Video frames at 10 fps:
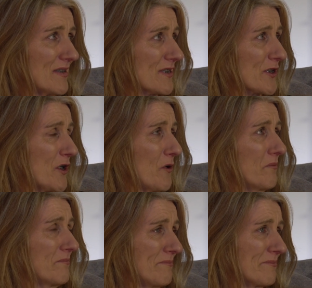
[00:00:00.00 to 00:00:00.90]
So,
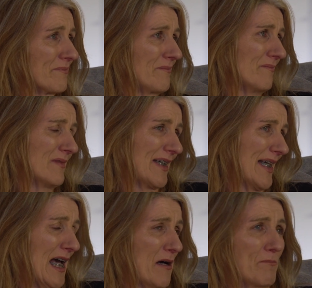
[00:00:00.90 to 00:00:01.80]

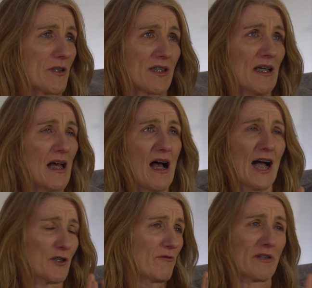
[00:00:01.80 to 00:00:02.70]
yeah, but
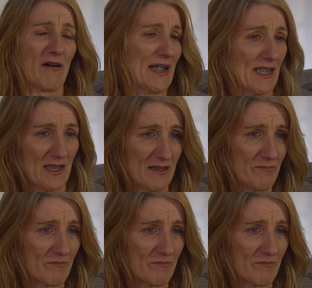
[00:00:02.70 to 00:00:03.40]
I don't regret it.